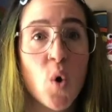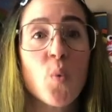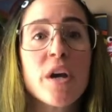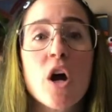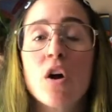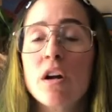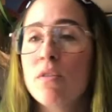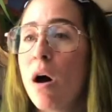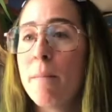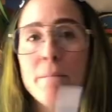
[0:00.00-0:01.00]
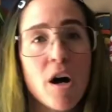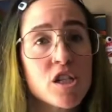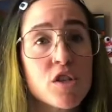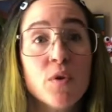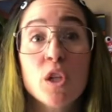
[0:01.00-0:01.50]
We are a
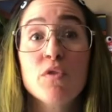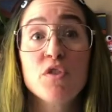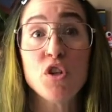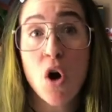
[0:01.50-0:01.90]
bus full of